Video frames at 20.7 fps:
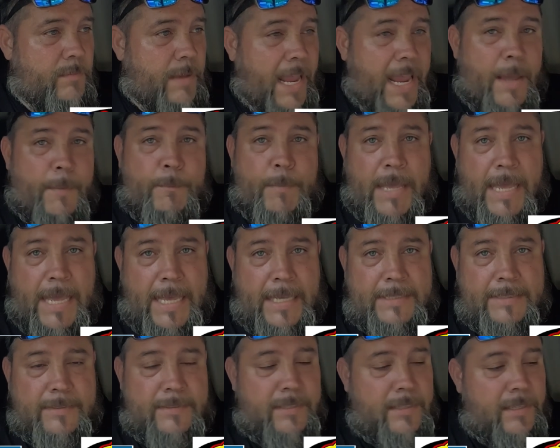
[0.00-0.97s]

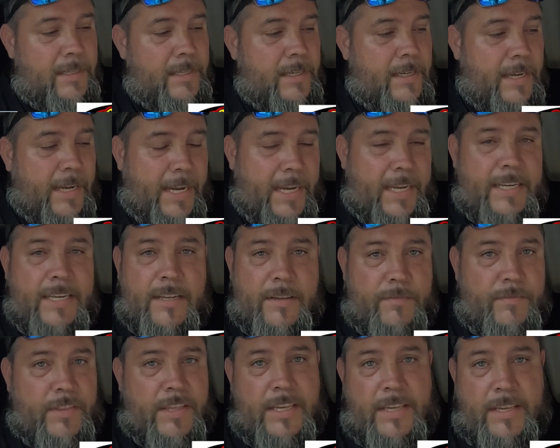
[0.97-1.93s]
Ambest, any
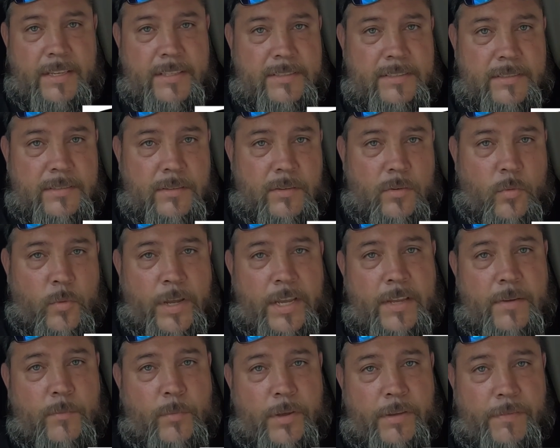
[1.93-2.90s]
of these,
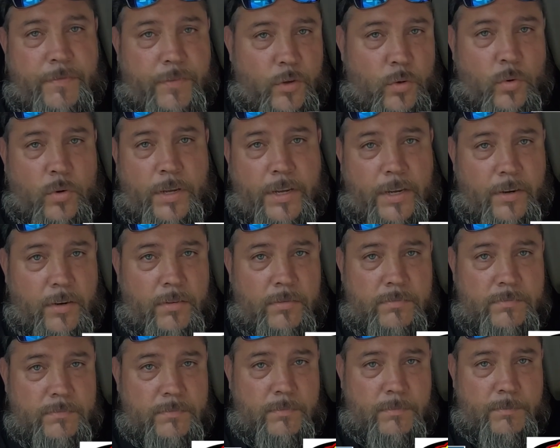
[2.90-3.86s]
we fuel here
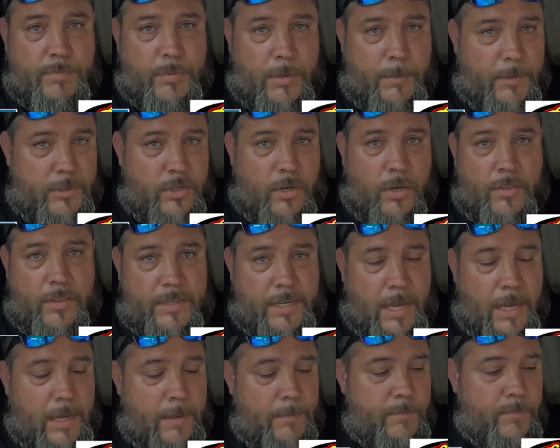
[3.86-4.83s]
pretty much all the
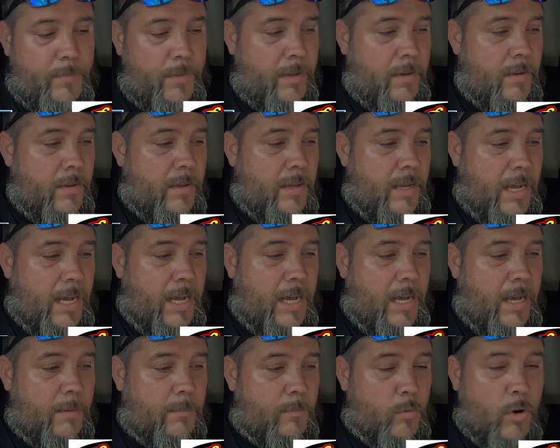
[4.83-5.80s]
time.
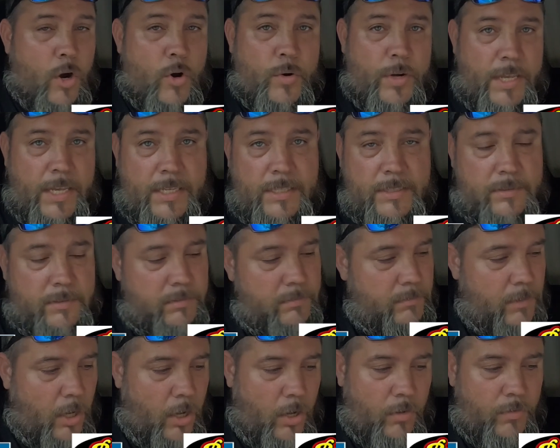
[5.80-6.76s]
Roadies,
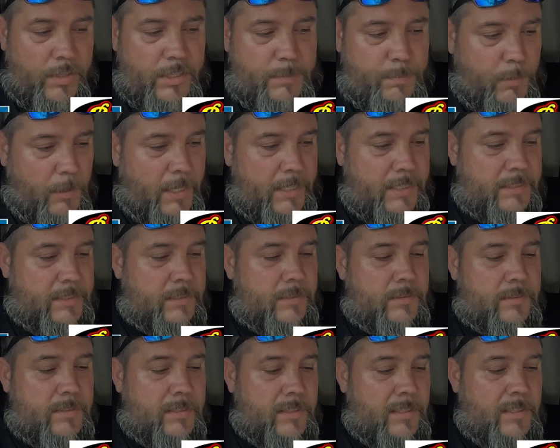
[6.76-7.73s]
all these
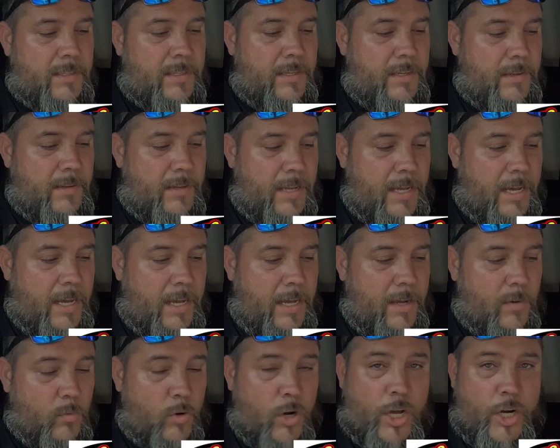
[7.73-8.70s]
places,
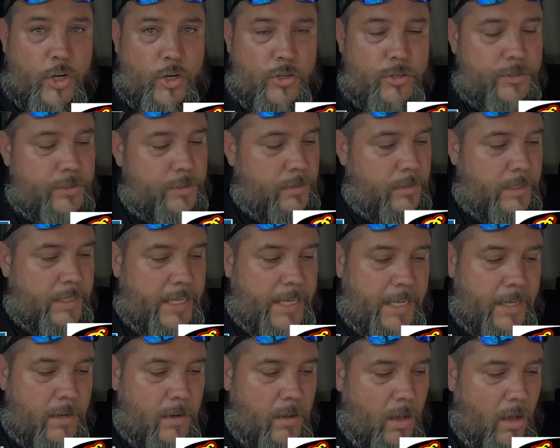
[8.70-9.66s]
Rudders,
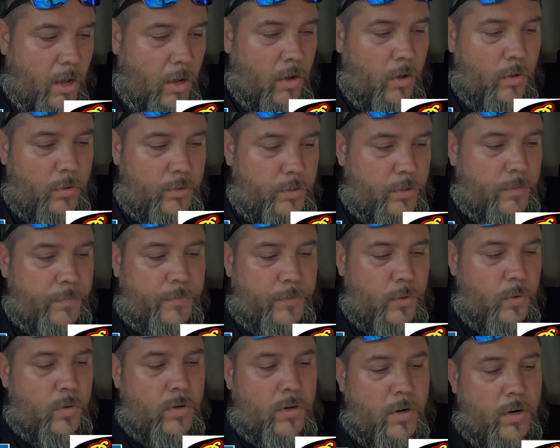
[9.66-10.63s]
get all your
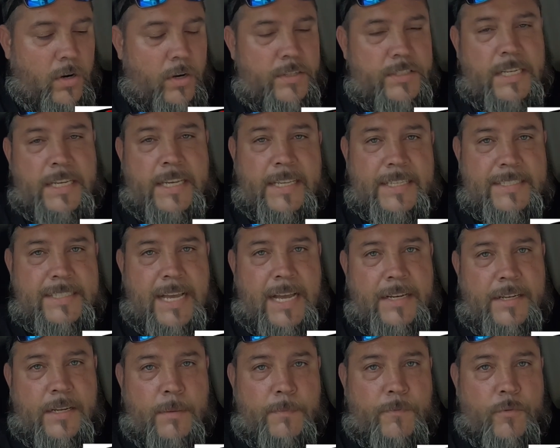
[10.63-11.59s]
fuel cards and get
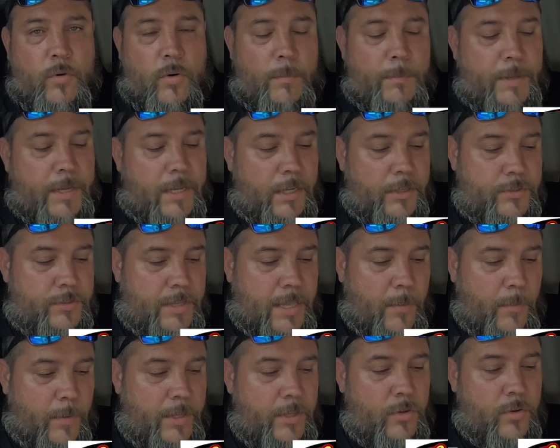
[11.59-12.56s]
signed up for them, because
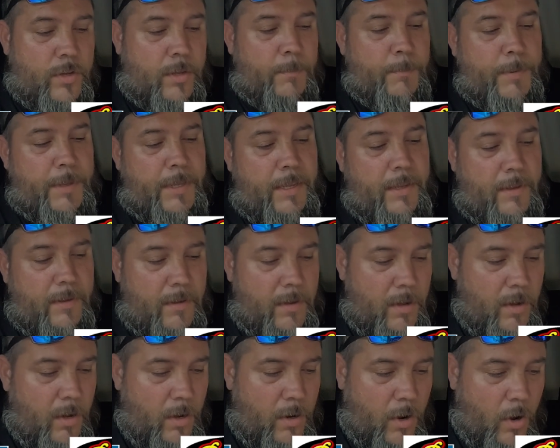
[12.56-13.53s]
that way you can be
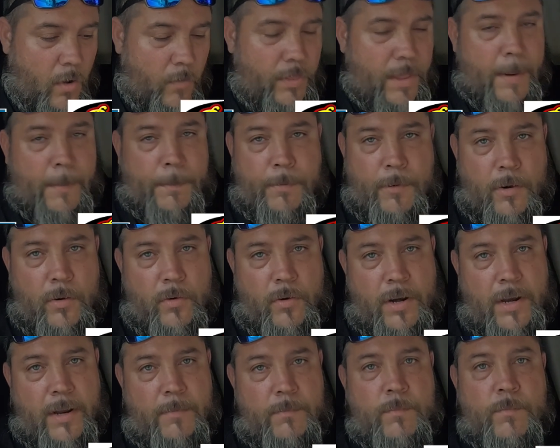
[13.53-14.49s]
on that
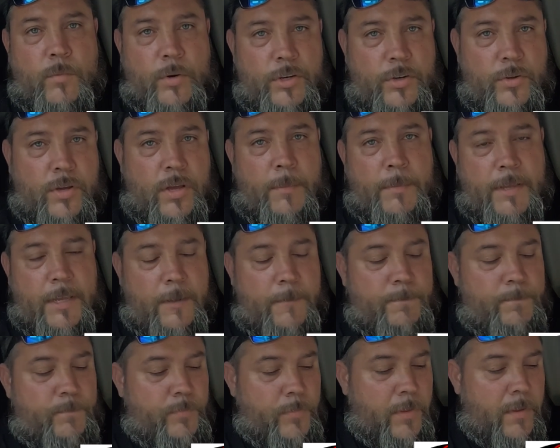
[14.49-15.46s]
program when you come
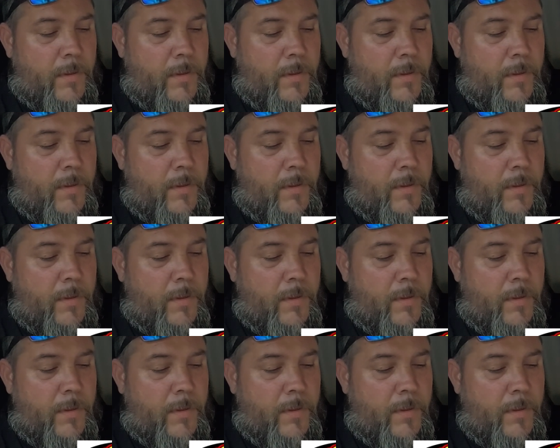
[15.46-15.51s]
in.